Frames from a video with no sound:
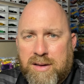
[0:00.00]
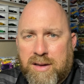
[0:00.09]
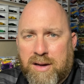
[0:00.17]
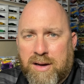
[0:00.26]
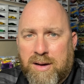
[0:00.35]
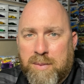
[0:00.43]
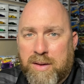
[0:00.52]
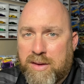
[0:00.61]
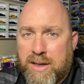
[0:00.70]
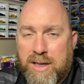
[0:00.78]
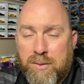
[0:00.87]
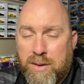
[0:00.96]
um, and
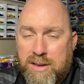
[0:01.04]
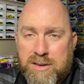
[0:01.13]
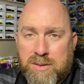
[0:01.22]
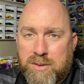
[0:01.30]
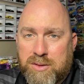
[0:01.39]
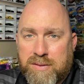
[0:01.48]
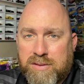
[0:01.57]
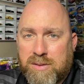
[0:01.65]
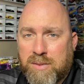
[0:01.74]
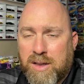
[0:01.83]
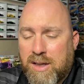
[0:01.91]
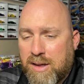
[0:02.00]
then he races them and drifts them.